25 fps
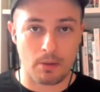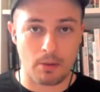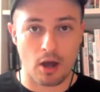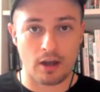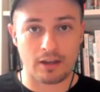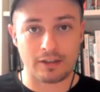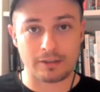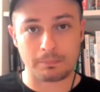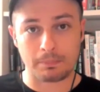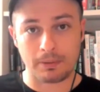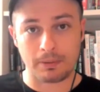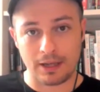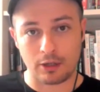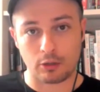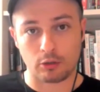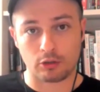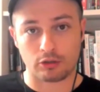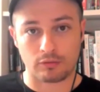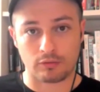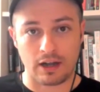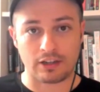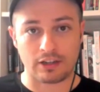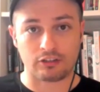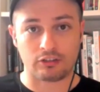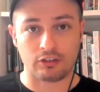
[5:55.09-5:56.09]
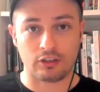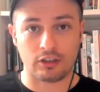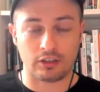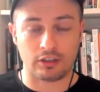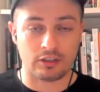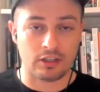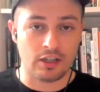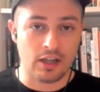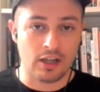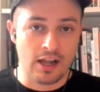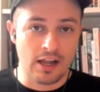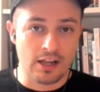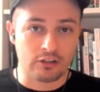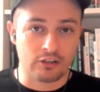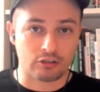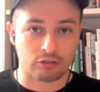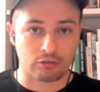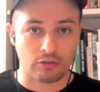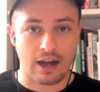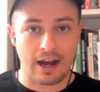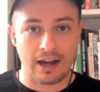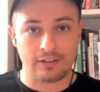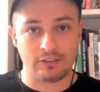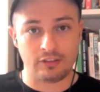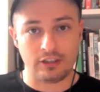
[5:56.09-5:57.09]
party's political direction,
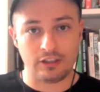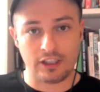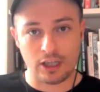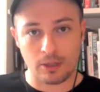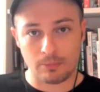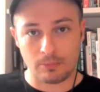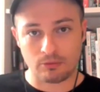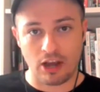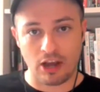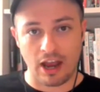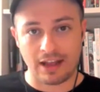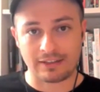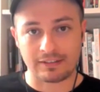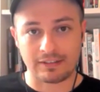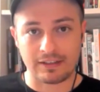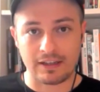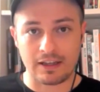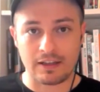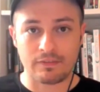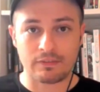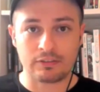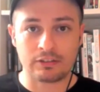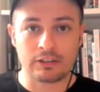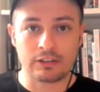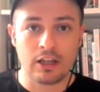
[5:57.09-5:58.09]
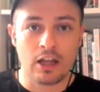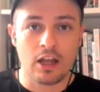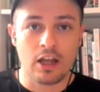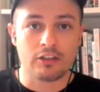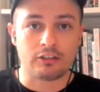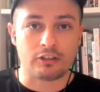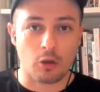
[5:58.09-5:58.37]
strategy and objectives.